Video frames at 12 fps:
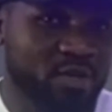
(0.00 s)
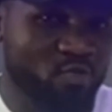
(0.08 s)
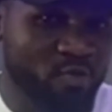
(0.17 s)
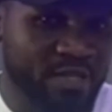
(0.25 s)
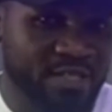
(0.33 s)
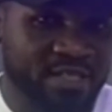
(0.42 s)

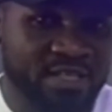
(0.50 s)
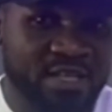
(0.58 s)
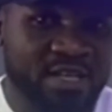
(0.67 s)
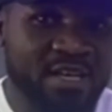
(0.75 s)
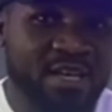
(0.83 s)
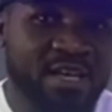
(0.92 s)
weight
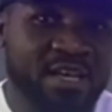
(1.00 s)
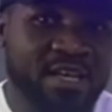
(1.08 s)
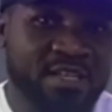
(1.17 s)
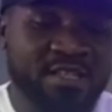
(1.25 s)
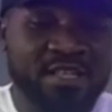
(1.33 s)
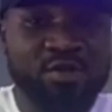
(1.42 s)

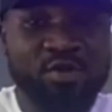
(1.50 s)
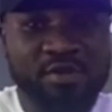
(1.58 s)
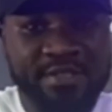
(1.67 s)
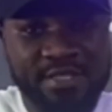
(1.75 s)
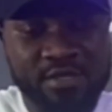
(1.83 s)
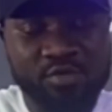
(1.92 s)
is a
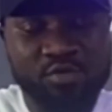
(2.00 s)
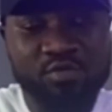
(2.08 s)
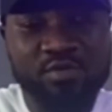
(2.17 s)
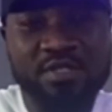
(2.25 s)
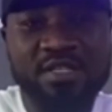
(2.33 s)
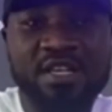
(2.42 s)
toxic
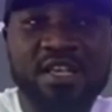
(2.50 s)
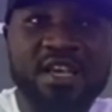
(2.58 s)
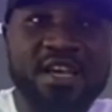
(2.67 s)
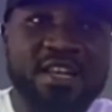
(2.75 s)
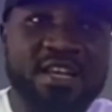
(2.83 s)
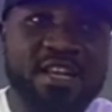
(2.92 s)
dose,
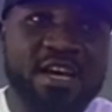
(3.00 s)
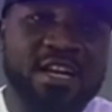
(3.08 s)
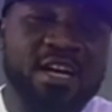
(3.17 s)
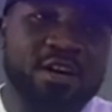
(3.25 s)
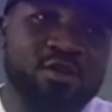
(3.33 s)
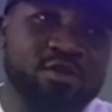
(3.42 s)
and then an
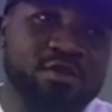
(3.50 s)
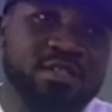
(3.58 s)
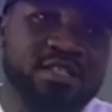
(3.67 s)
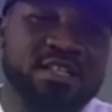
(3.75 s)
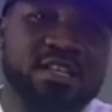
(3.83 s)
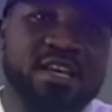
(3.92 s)
adult
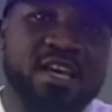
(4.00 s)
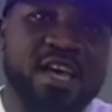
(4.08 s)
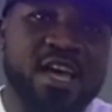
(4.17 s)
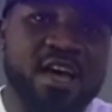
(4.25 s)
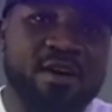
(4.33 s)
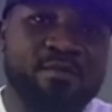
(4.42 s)

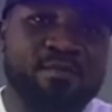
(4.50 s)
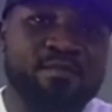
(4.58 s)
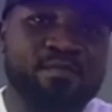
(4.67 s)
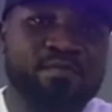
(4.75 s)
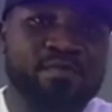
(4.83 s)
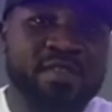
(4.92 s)

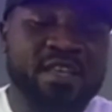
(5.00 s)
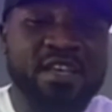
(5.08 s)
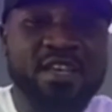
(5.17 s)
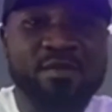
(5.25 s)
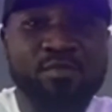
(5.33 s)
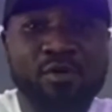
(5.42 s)

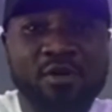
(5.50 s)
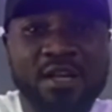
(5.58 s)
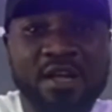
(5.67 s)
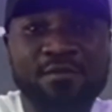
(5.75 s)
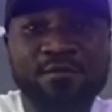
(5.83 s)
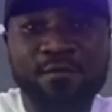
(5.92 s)
taking more
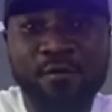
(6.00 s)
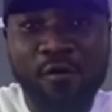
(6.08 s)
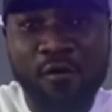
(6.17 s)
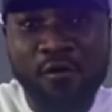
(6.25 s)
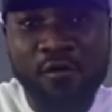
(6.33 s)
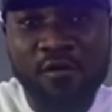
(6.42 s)
than
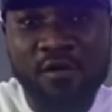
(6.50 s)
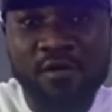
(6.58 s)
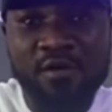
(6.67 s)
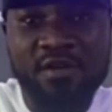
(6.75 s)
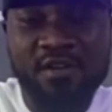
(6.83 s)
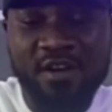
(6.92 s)
4
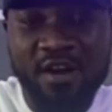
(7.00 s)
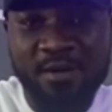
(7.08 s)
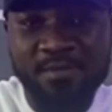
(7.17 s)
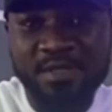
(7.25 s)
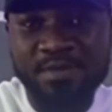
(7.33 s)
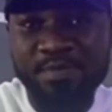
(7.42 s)

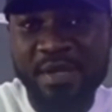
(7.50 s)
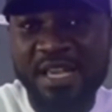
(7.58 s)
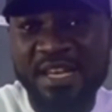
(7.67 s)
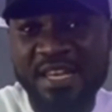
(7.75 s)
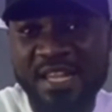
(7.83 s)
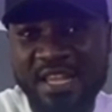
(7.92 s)
grams per
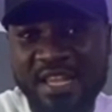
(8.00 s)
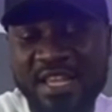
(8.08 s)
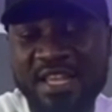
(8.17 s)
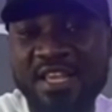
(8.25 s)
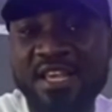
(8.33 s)
day